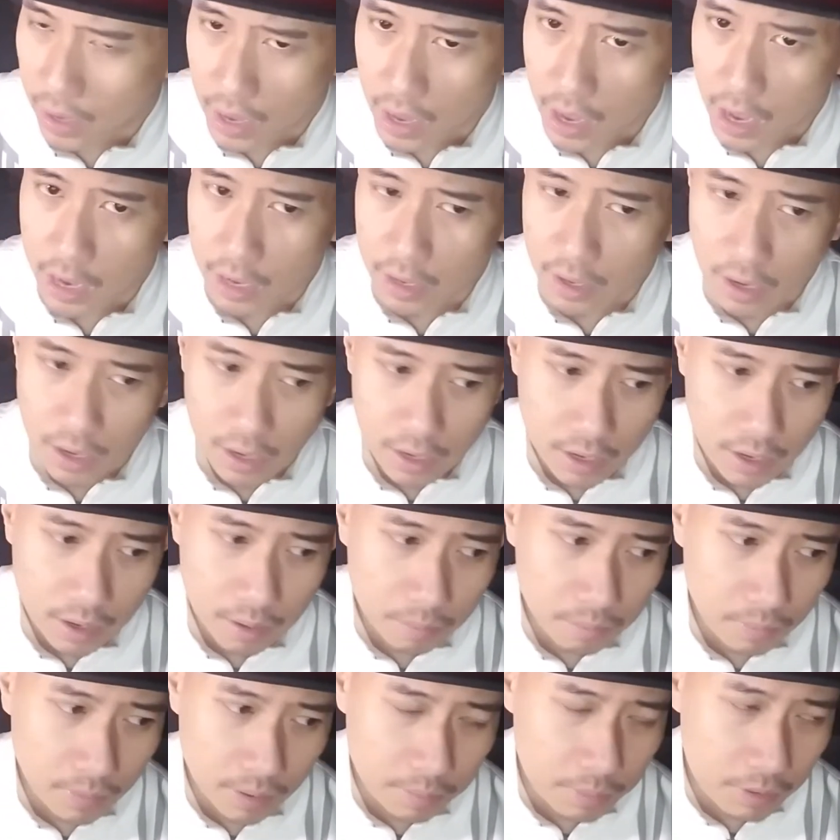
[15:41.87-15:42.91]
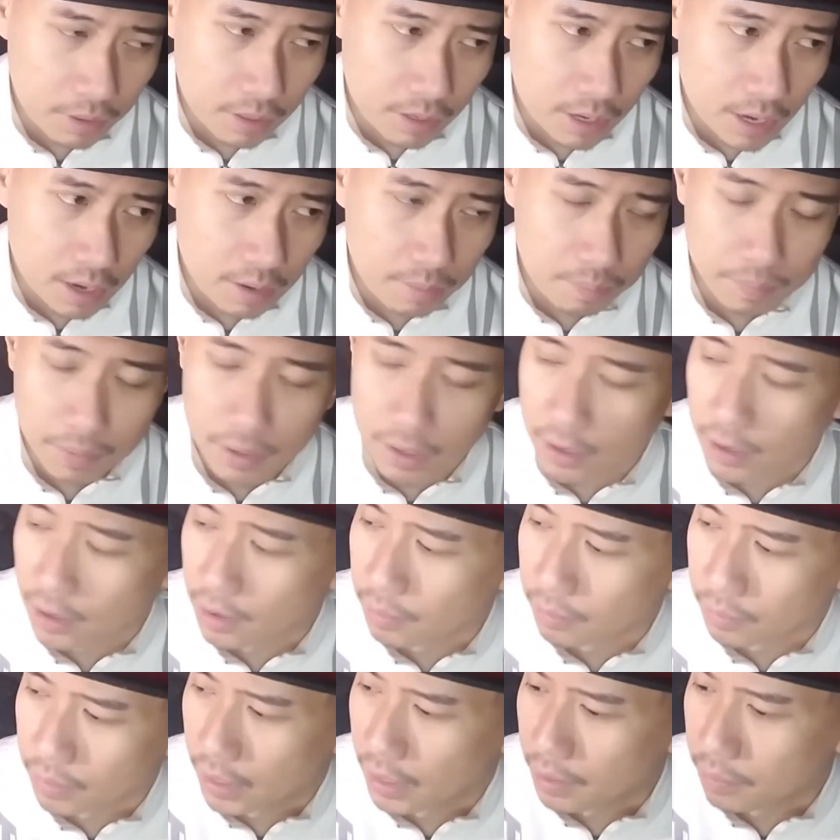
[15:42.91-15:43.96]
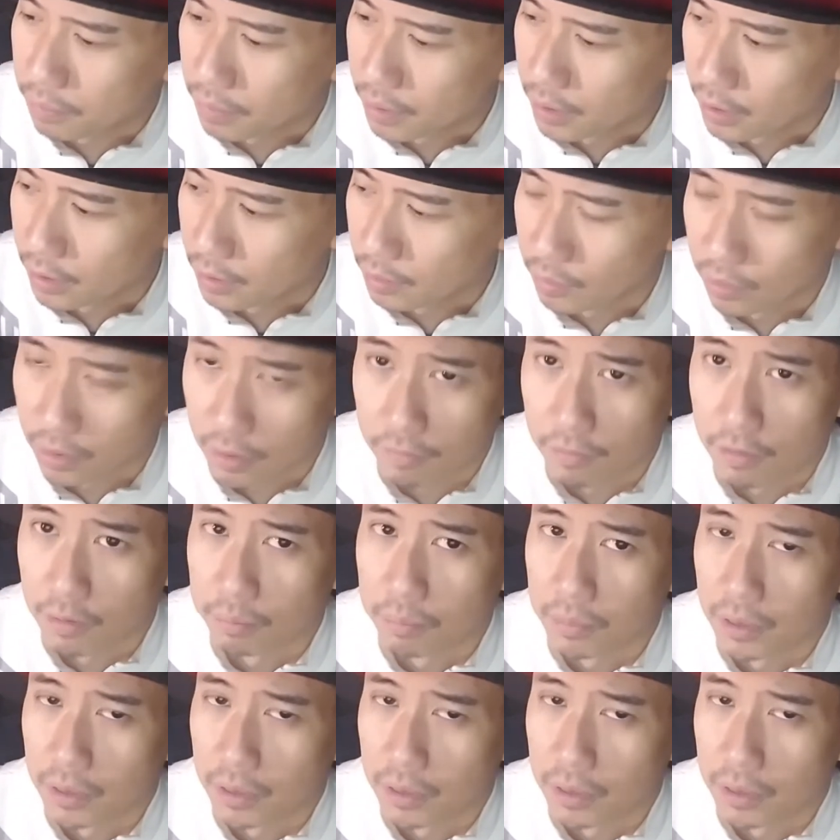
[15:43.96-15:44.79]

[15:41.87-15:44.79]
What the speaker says: 8 a.m. 8 p.m., 9 p.m. or even